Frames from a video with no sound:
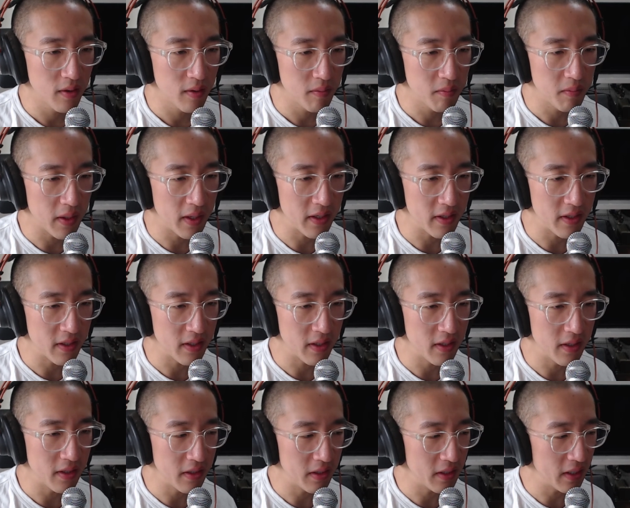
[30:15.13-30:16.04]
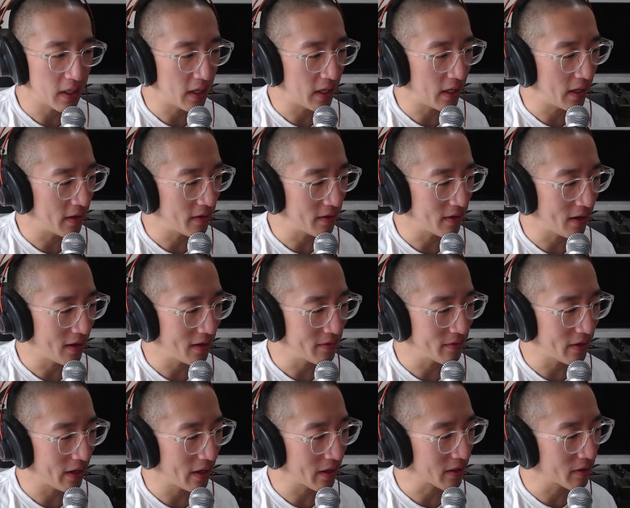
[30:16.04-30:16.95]
But yeah,
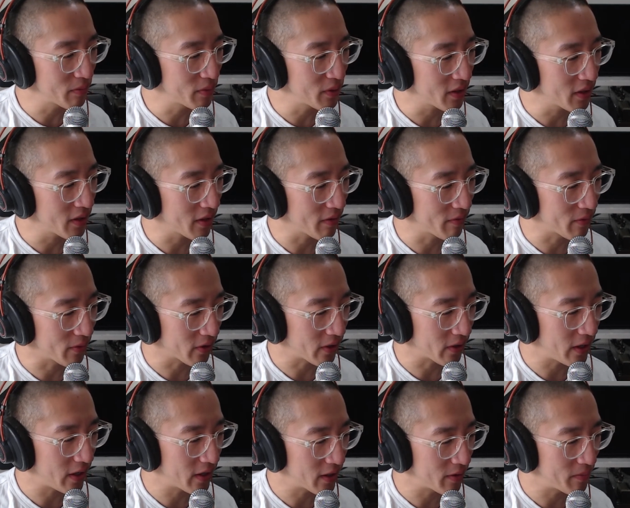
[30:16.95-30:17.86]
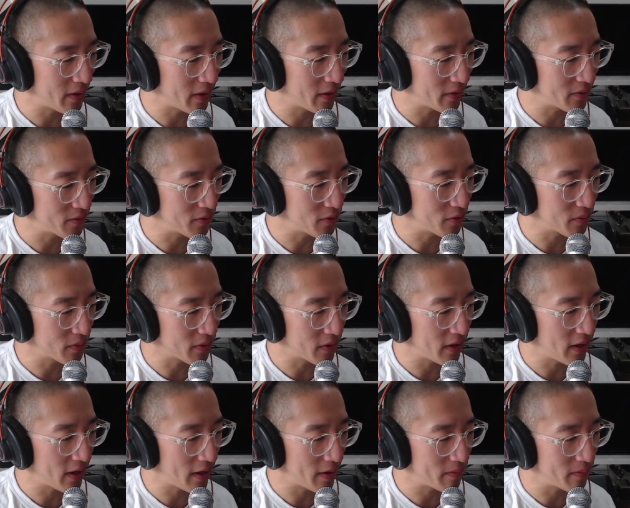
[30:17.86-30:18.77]
I completely forgot about Super
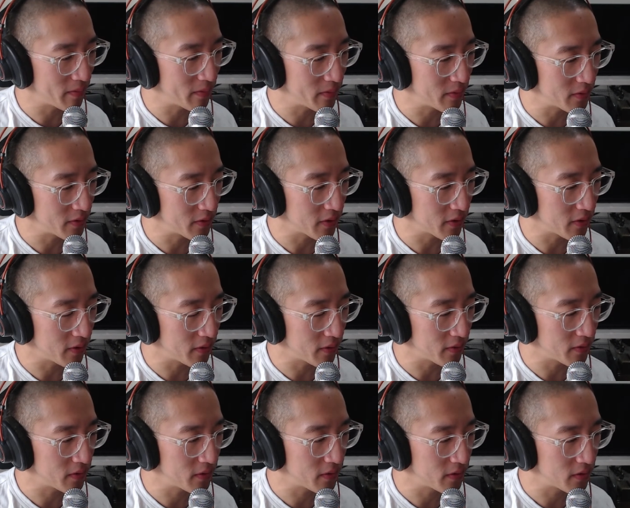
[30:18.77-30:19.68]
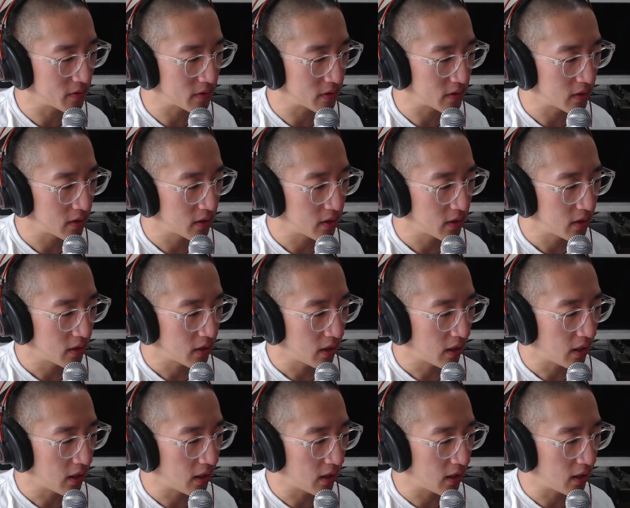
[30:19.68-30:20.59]
M. So
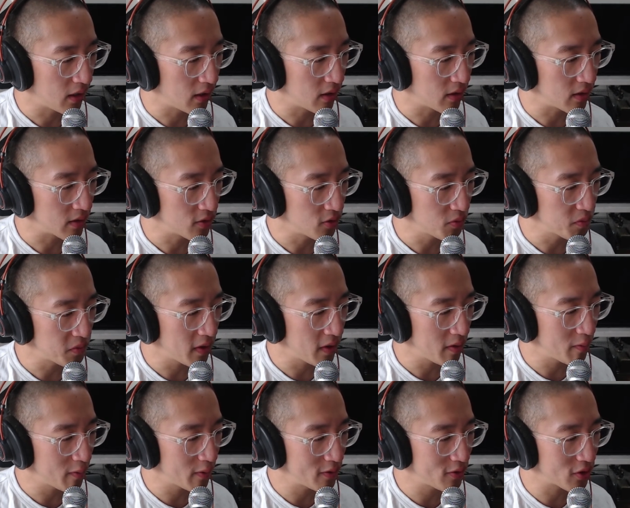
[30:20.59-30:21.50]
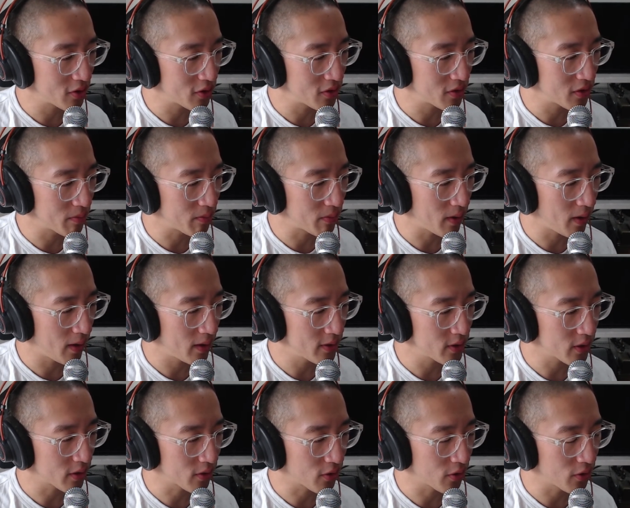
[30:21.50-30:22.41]
Super M was just a
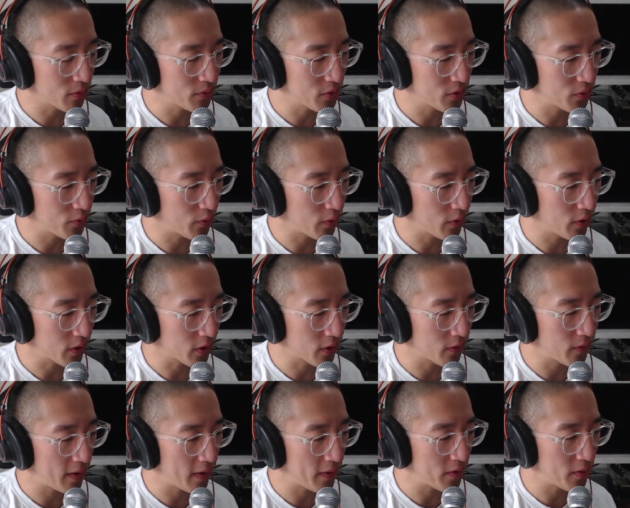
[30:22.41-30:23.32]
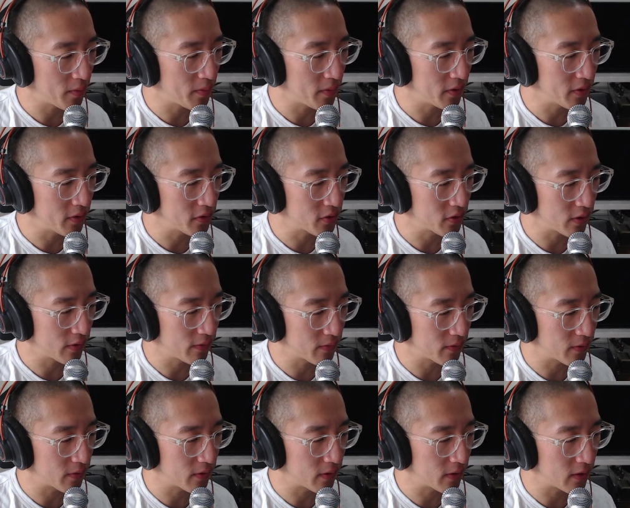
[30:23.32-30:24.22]
project group to work around the military
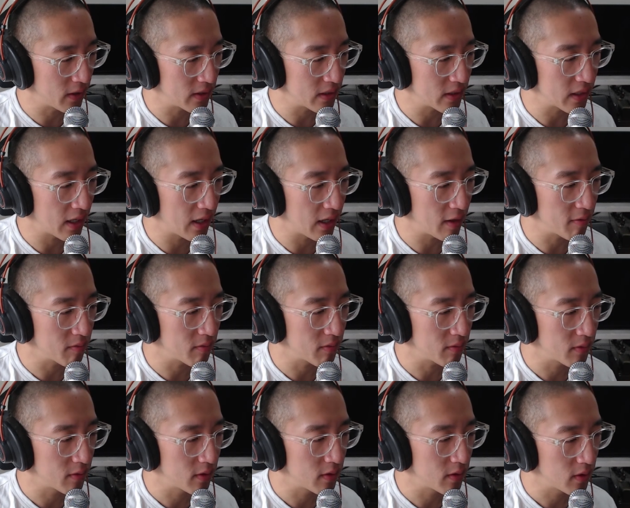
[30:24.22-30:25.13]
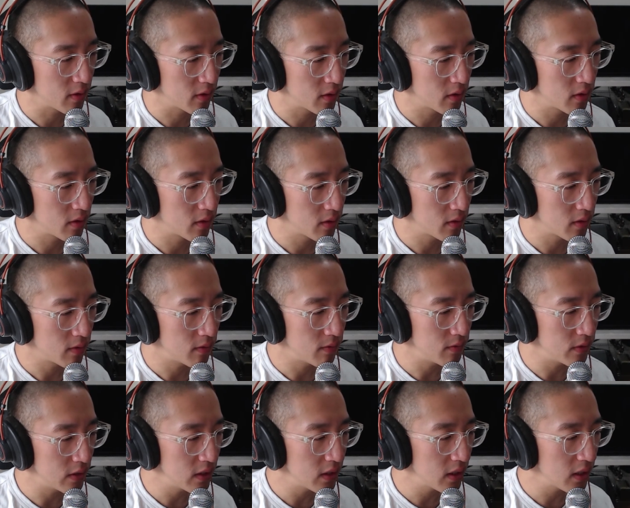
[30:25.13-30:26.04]
for a time.
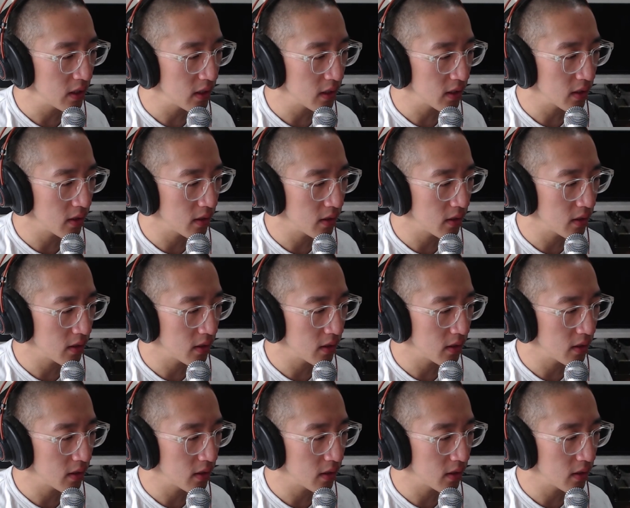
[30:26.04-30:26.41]
Really?